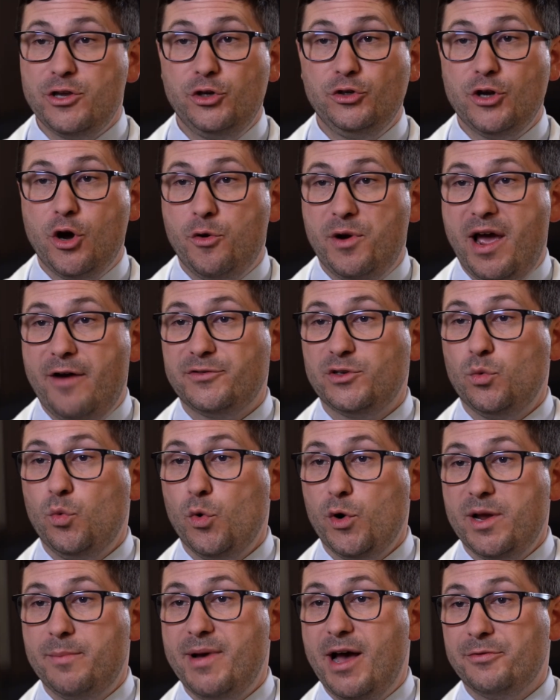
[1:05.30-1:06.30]
you don't have to
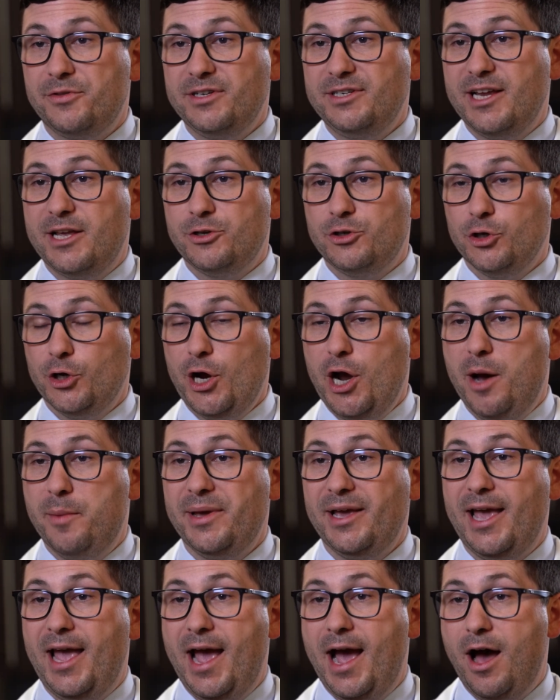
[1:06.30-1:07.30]
worry about the denture
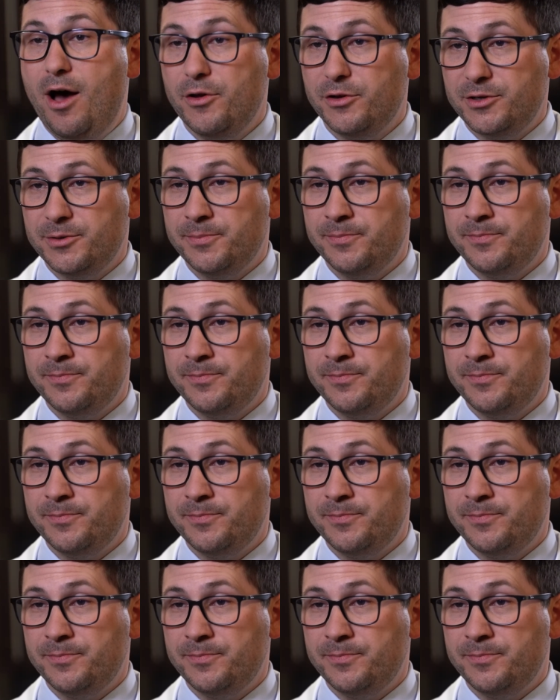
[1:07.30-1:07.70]
coming out.